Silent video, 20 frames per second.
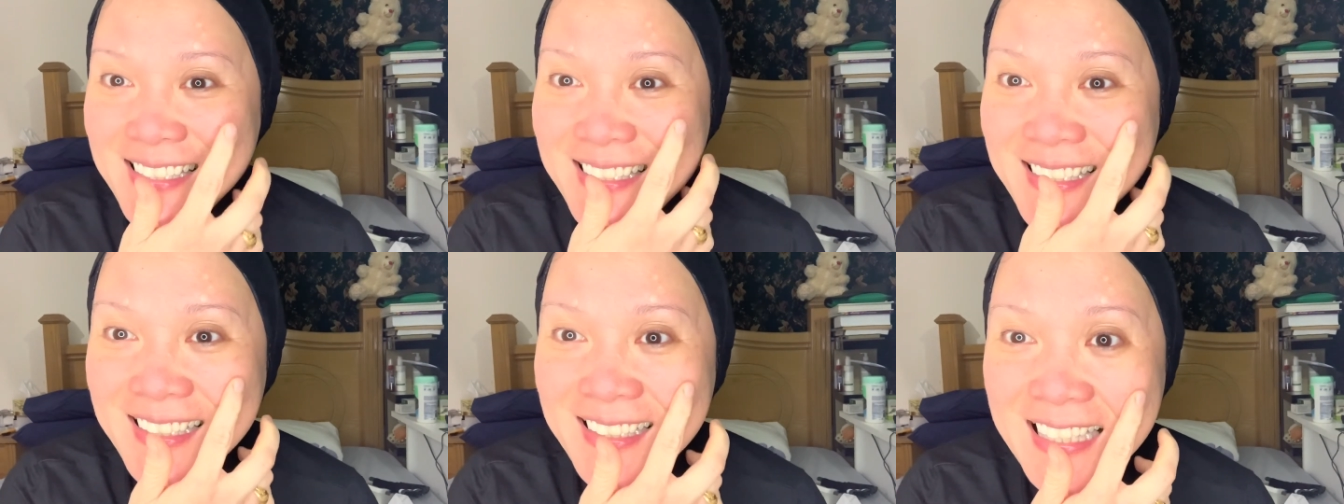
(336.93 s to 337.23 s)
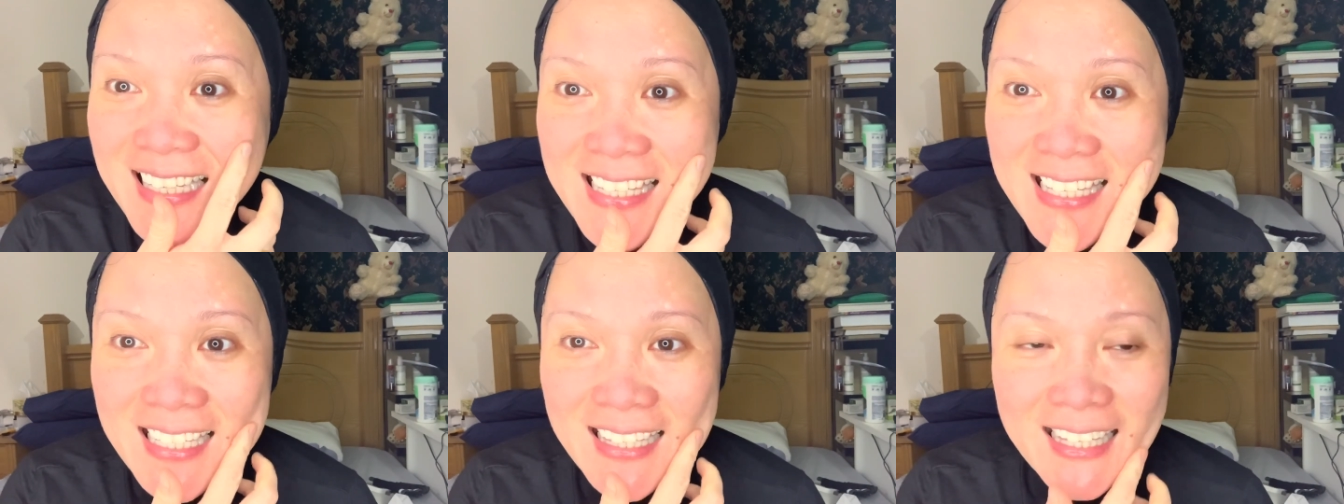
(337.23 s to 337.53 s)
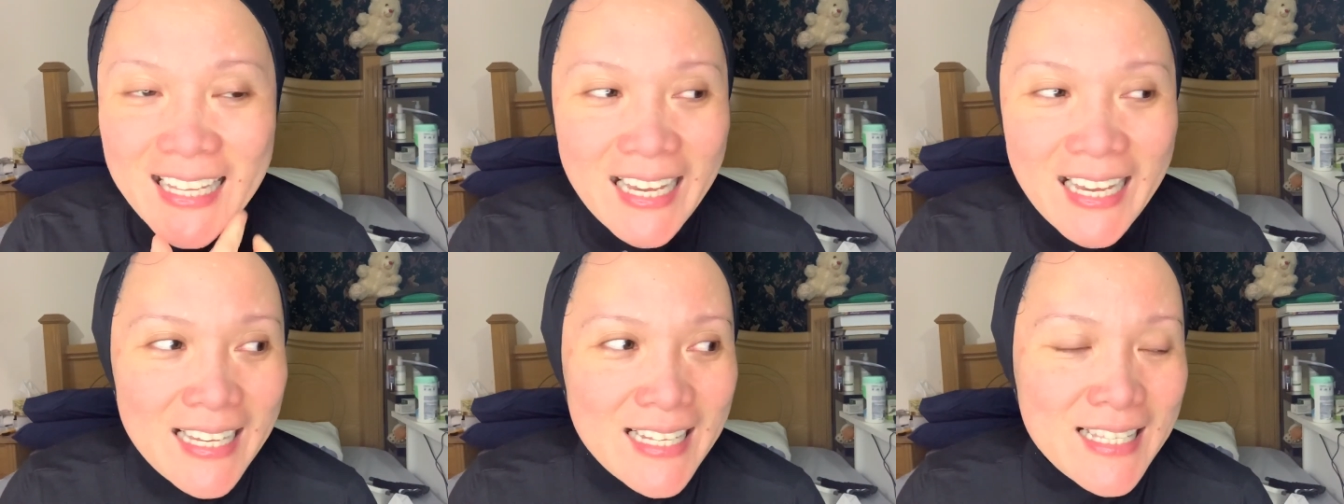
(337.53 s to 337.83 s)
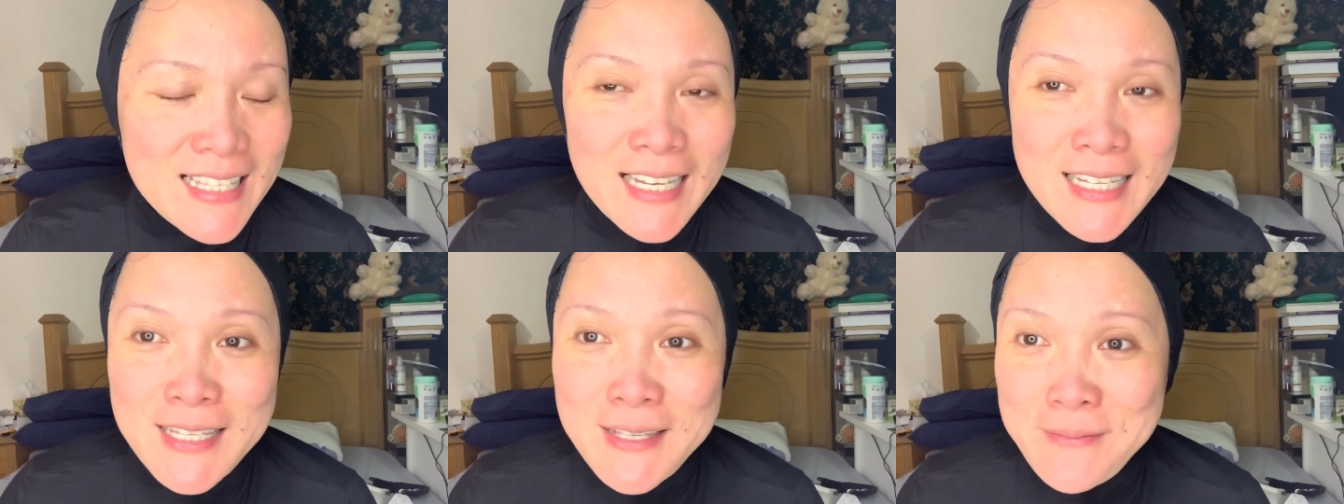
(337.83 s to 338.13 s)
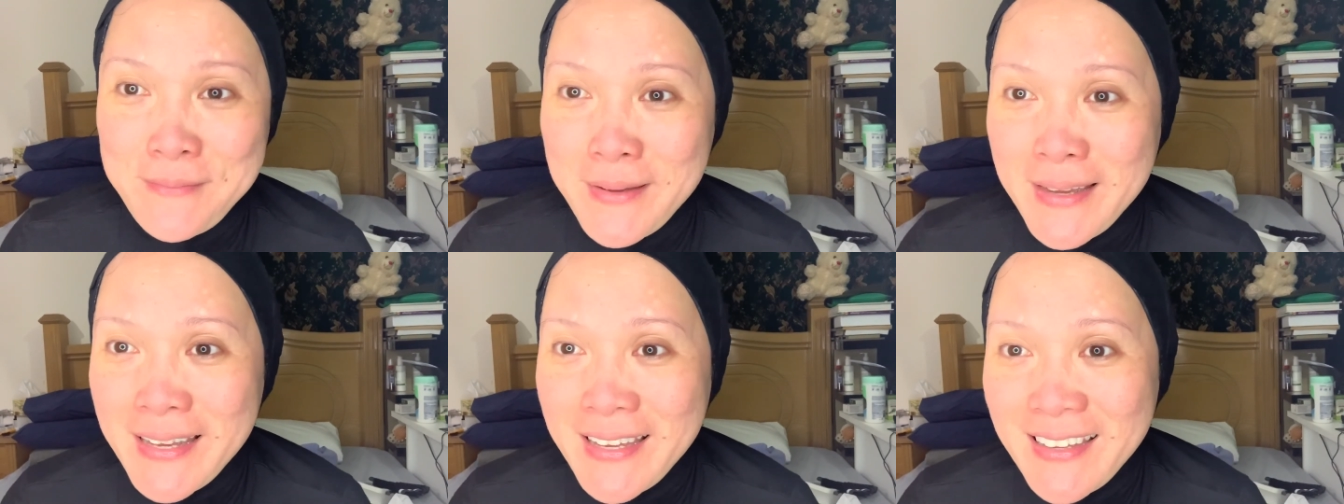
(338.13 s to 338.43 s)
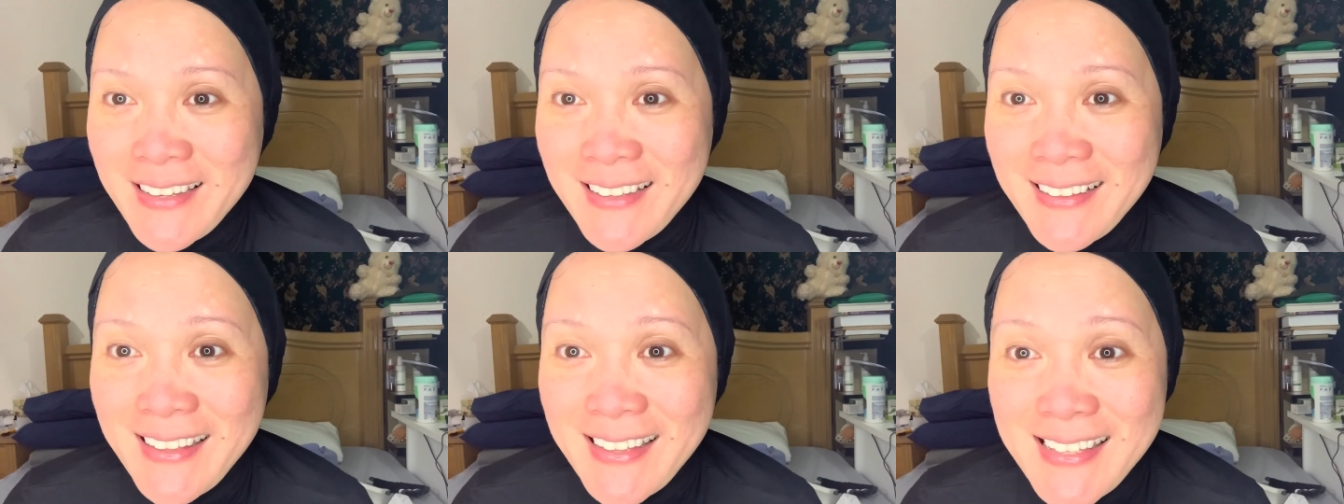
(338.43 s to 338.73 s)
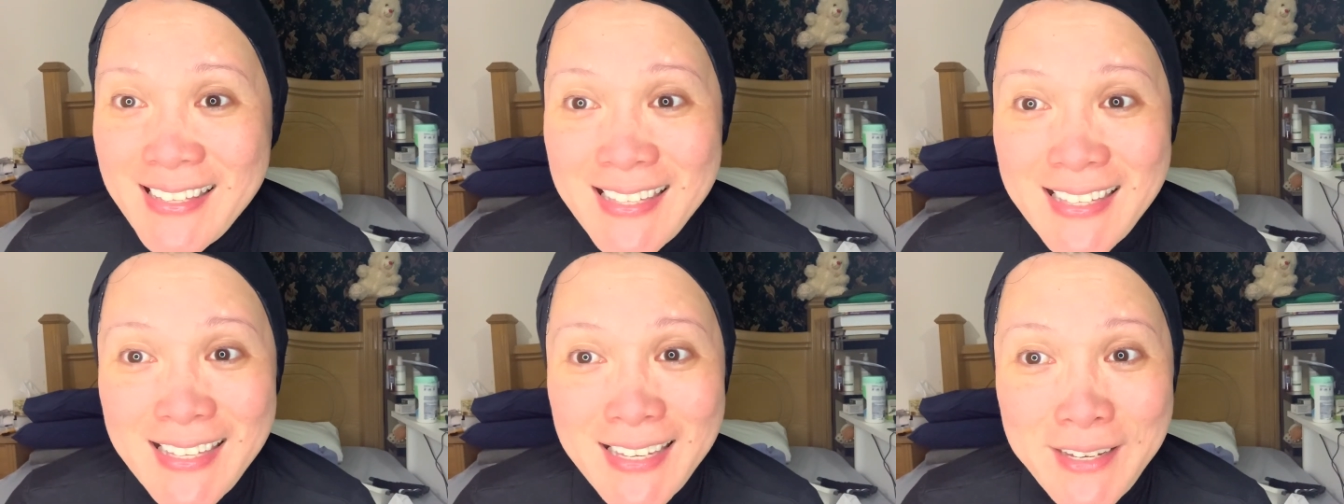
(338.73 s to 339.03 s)
so that's it guys that's my
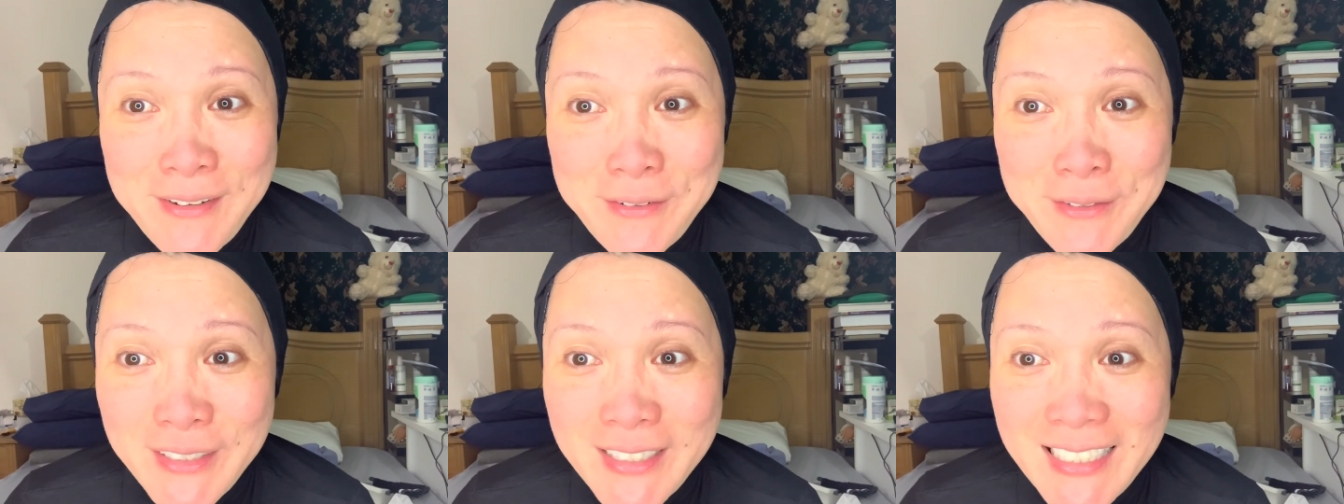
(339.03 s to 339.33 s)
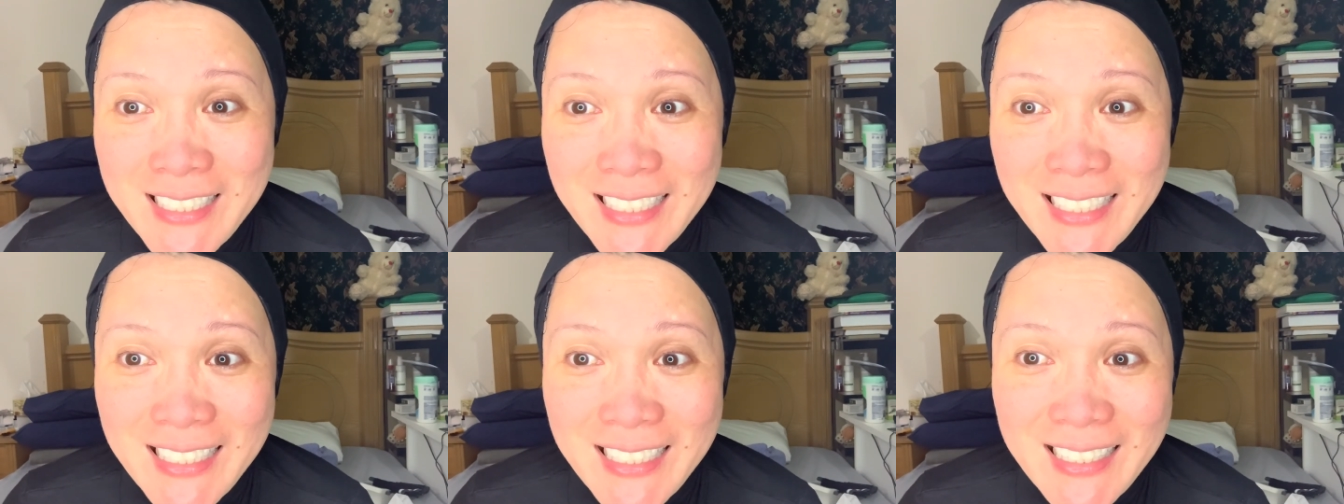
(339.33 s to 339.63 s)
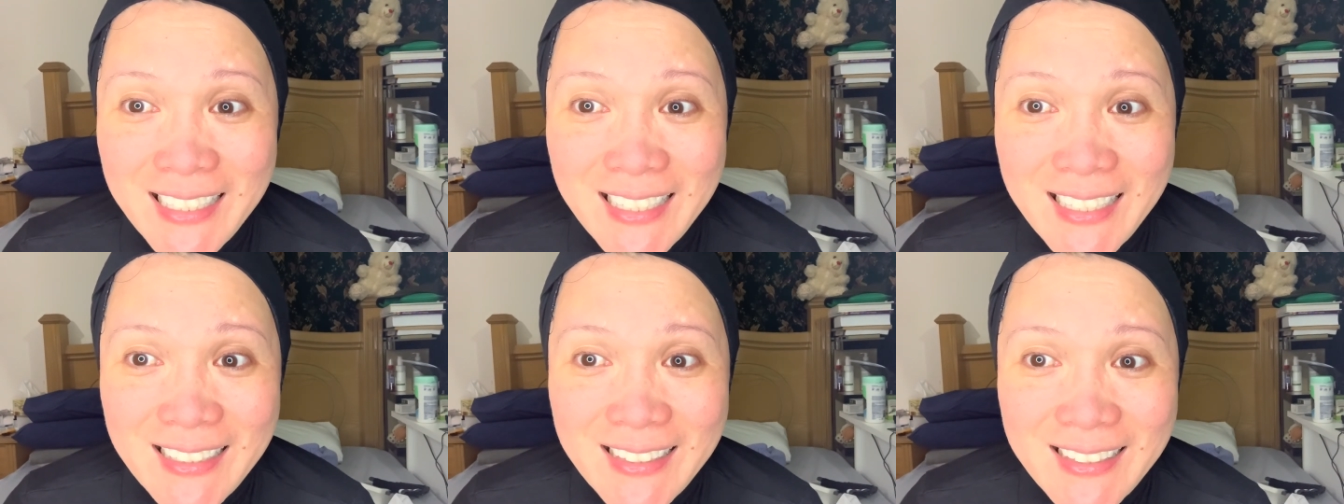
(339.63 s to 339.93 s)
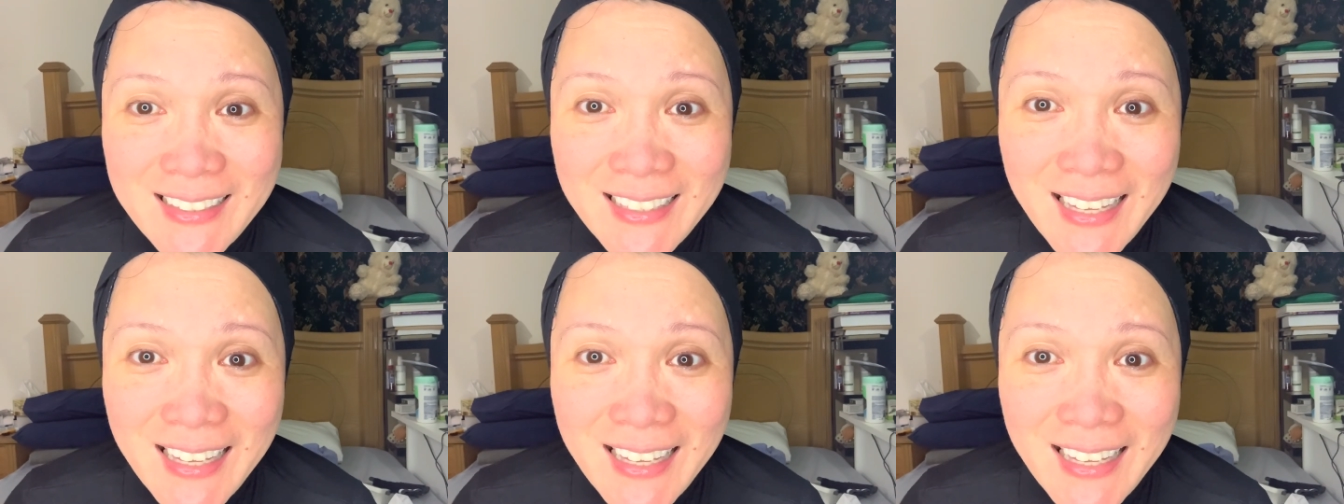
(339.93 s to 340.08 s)
cleansing routine at